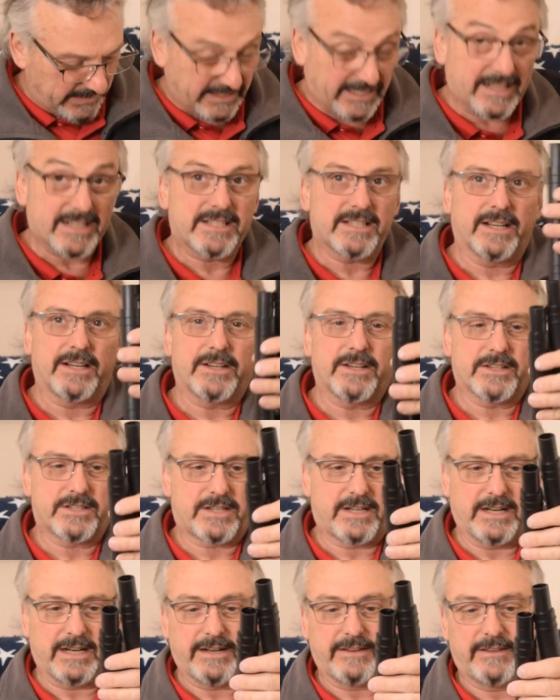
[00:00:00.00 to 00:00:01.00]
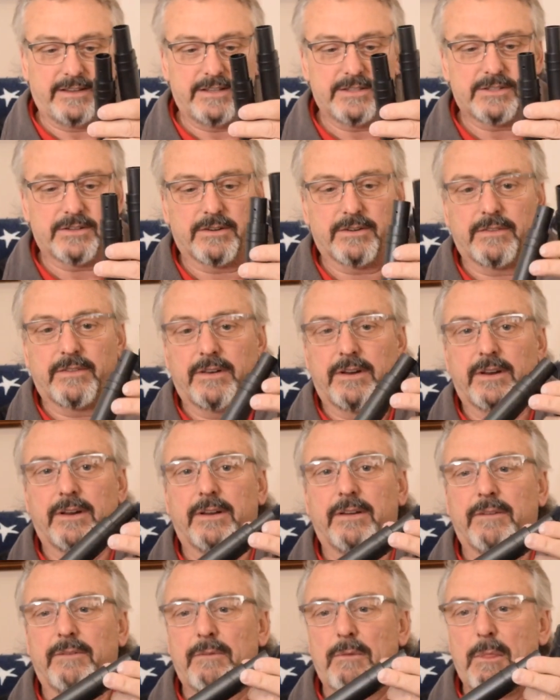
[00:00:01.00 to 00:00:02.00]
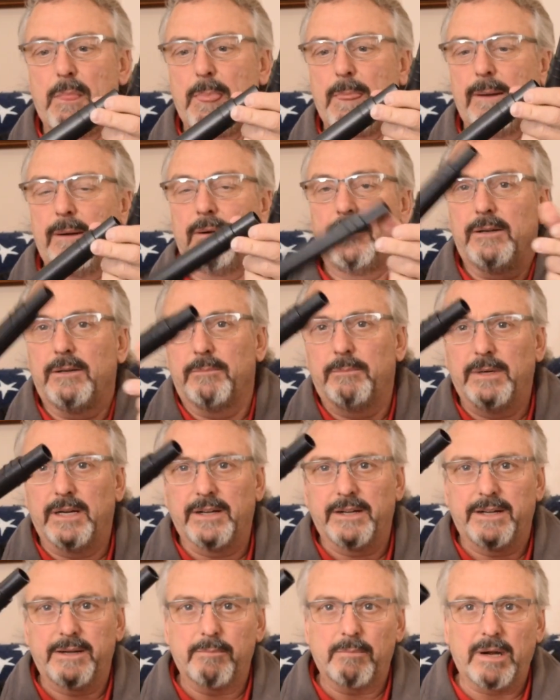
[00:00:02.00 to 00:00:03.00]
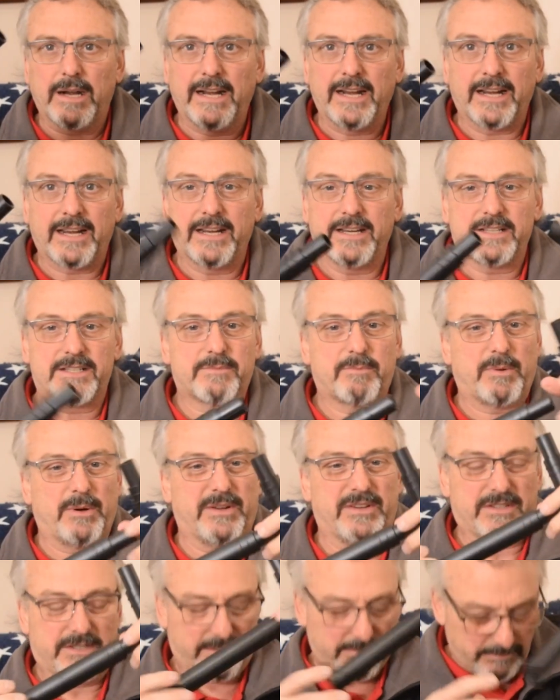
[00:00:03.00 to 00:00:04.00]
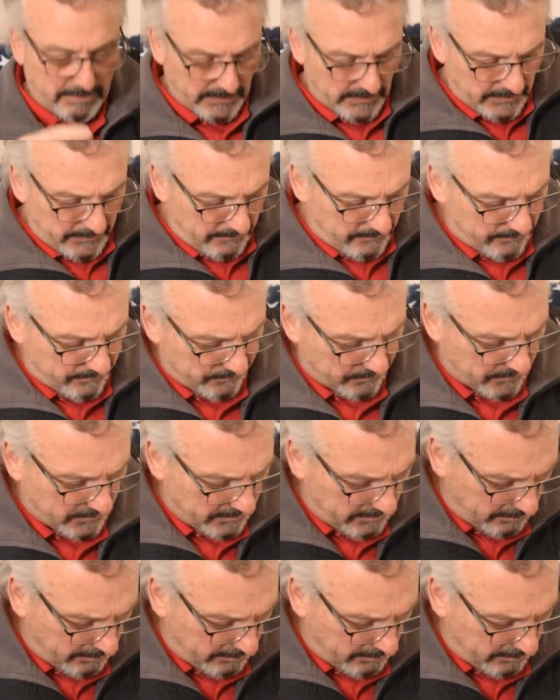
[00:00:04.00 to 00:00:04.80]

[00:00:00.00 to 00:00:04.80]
lights I just got. These are the mounting brackets. Pretty simple. We